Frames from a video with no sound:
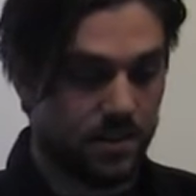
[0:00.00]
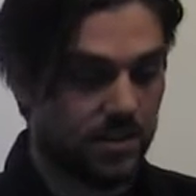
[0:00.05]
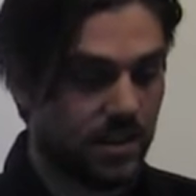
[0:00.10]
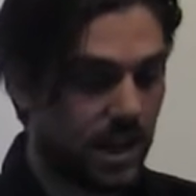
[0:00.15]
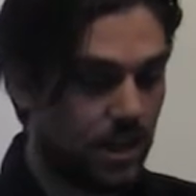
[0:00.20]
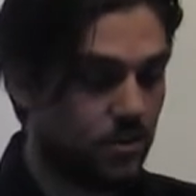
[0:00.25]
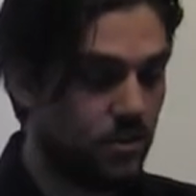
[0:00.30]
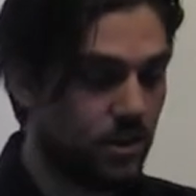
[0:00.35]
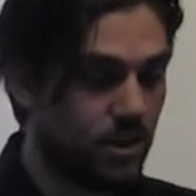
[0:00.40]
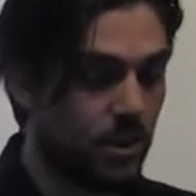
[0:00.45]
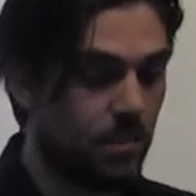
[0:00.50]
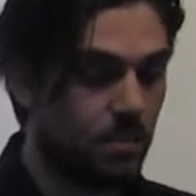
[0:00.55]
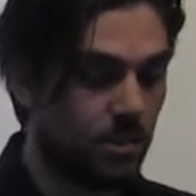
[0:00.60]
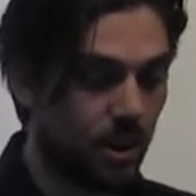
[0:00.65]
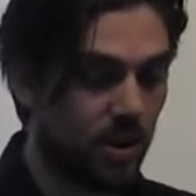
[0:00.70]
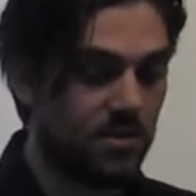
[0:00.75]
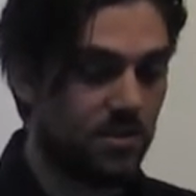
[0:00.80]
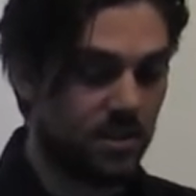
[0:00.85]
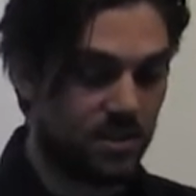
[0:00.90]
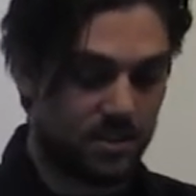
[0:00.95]
is actually the
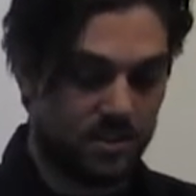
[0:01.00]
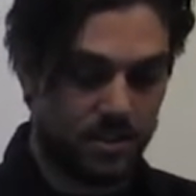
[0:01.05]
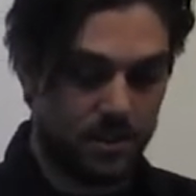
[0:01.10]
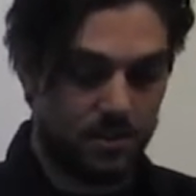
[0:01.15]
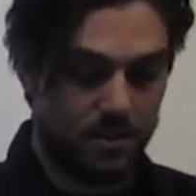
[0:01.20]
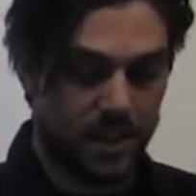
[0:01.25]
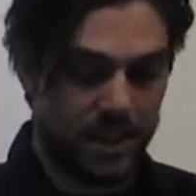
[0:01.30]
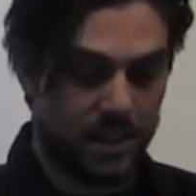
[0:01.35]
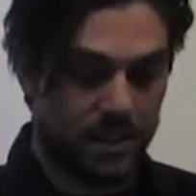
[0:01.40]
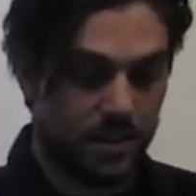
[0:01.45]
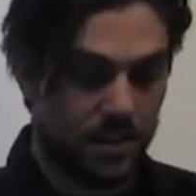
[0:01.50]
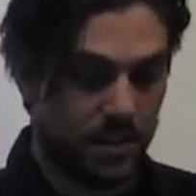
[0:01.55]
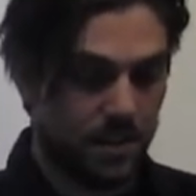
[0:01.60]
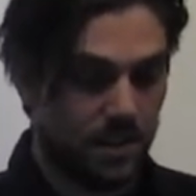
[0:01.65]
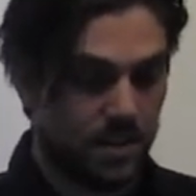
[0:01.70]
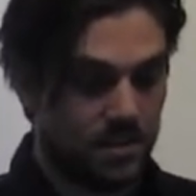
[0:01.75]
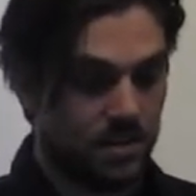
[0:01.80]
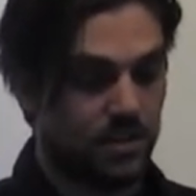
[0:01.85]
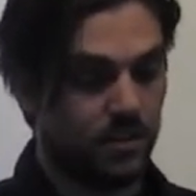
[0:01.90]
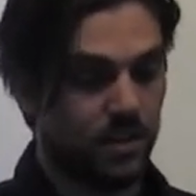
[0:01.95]
process that made
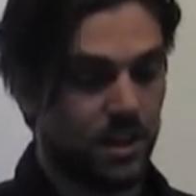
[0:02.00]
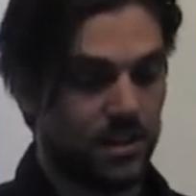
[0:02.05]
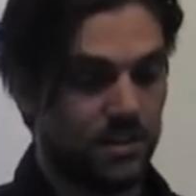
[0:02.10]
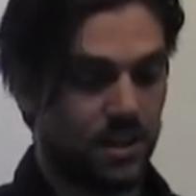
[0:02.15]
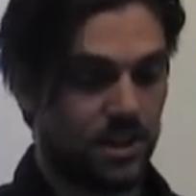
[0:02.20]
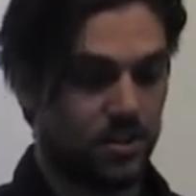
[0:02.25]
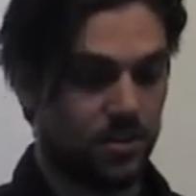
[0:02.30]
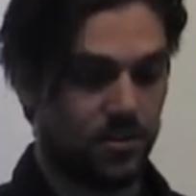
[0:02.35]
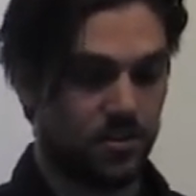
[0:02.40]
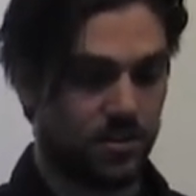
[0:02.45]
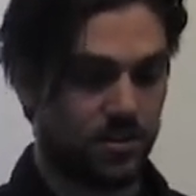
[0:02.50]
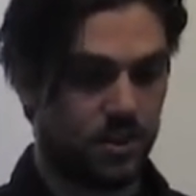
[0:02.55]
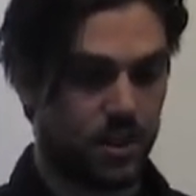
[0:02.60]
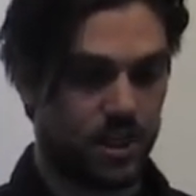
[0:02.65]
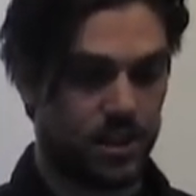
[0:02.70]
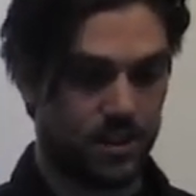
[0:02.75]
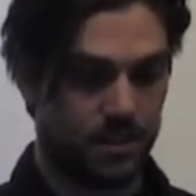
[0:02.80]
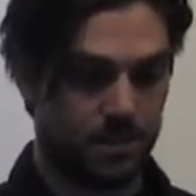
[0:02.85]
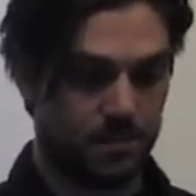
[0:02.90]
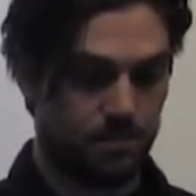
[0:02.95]
civilization
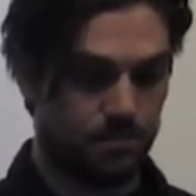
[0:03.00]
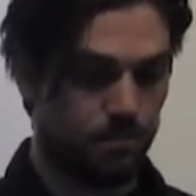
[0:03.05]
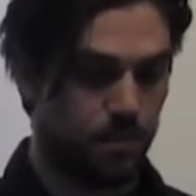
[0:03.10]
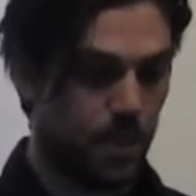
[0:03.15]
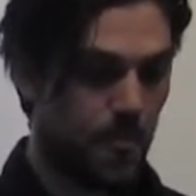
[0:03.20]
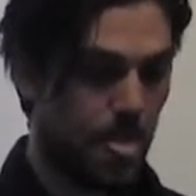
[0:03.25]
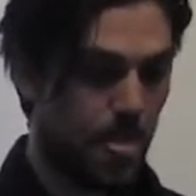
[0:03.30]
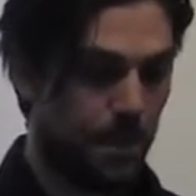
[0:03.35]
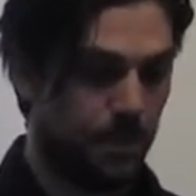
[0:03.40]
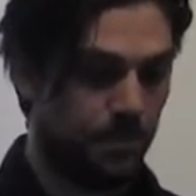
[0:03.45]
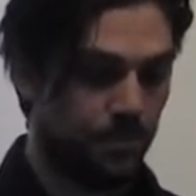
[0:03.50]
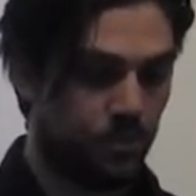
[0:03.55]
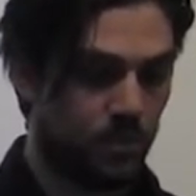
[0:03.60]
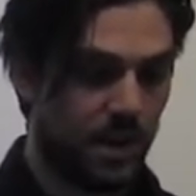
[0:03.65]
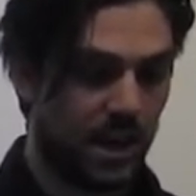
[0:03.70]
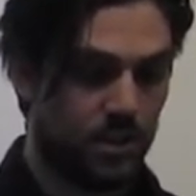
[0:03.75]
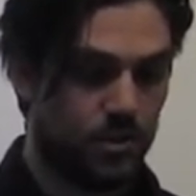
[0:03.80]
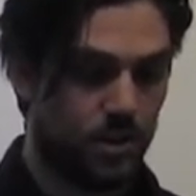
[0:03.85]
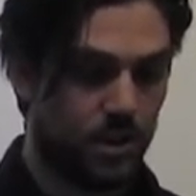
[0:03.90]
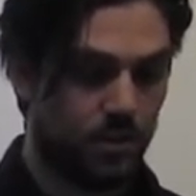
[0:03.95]
started.
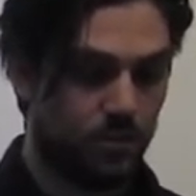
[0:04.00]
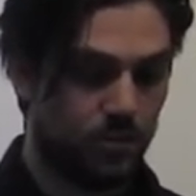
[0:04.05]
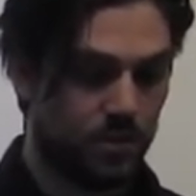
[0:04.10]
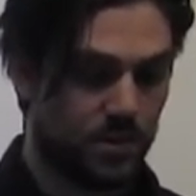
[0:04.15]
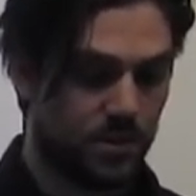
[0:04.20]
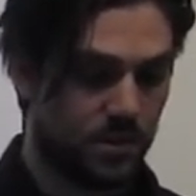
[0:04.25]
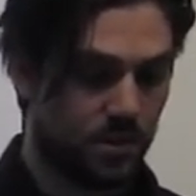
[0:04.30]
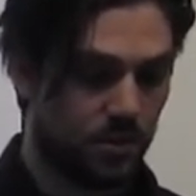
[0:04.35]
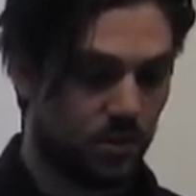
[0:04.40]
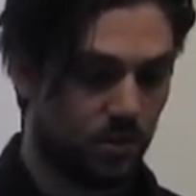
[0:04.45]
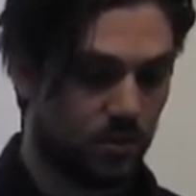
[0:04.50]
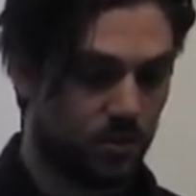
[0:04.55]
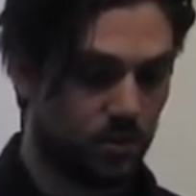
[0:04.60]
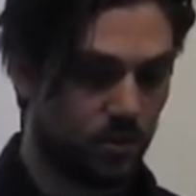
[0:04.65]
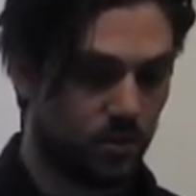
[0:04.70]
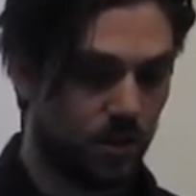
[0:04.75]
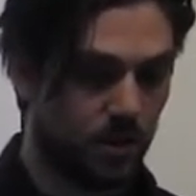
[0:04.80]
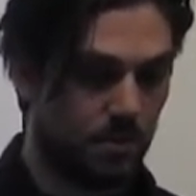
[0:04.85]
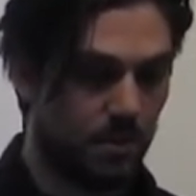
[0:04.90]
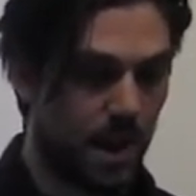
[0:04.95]
But actually, if we see
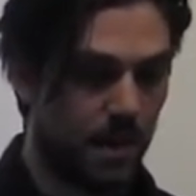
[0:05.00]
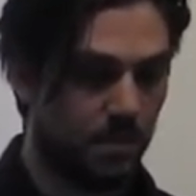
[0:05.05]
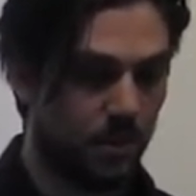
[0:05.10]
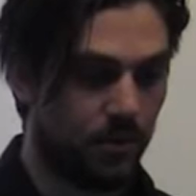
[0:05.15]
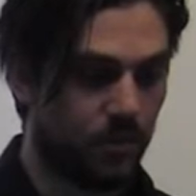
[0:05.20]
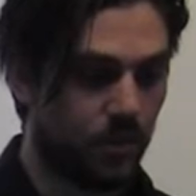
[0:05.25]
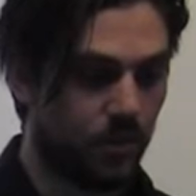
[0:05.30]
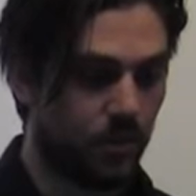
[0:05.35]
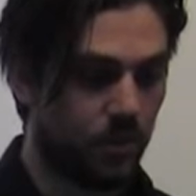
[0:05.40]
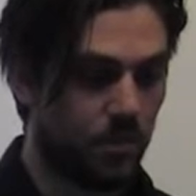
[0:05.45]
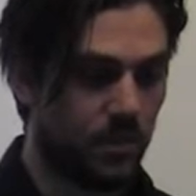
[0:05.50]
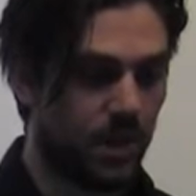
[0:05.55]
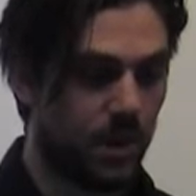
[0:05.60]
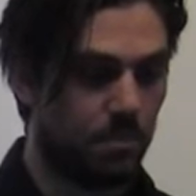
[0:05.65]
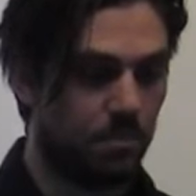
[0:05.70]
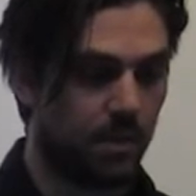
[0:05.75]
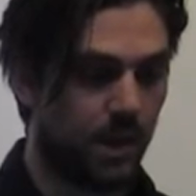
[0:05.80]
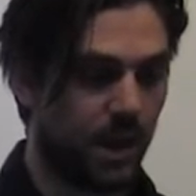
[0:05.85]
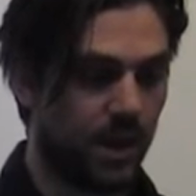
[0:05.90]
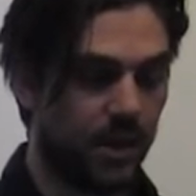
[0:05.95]
also a map of the Roman
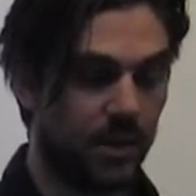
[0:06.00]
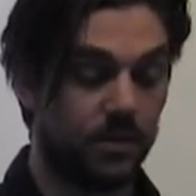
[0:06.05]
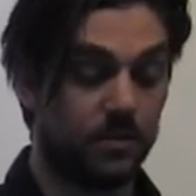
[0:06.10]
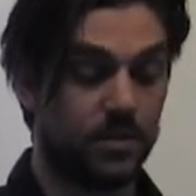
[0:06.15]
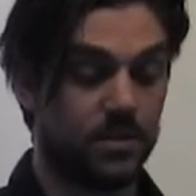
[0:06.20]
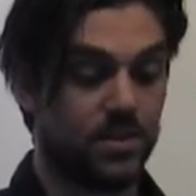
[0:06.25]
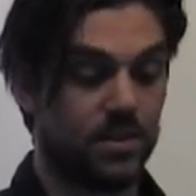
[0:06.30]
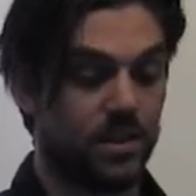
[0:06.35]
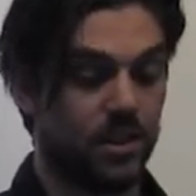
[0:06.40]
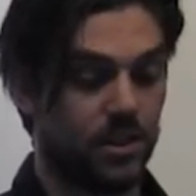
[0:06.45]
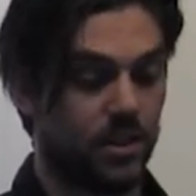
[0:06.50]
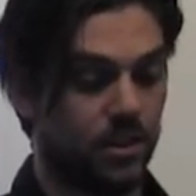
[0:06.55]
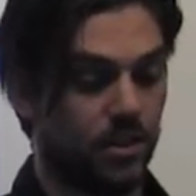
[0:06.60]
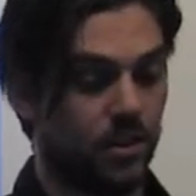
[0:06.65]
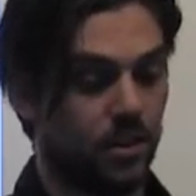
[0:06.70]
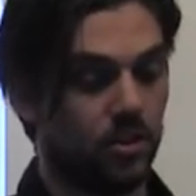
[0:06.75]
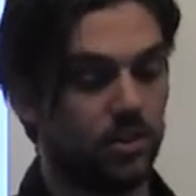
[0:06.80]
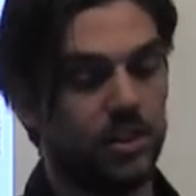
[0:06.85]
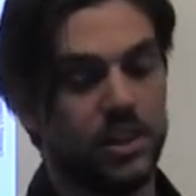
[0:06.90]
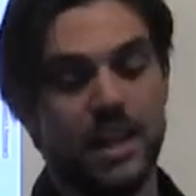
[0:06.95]
Empire, we see here
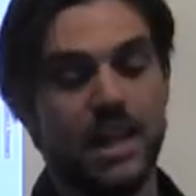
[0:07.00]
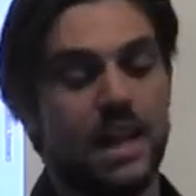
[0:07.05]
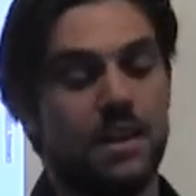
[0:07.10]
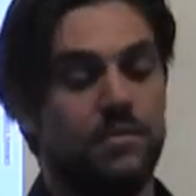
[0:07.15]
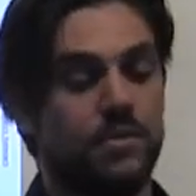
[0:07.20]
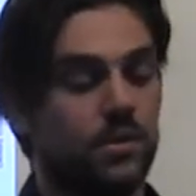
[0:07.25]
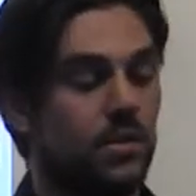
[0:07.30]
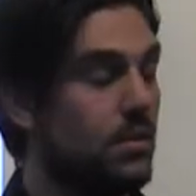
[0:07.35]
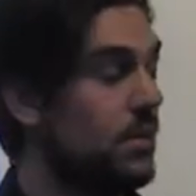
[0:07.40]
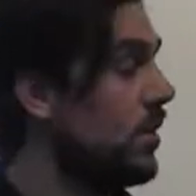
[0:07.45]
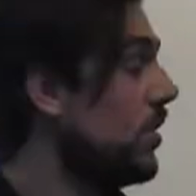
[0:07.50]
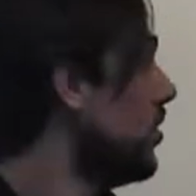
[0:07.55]
on the left,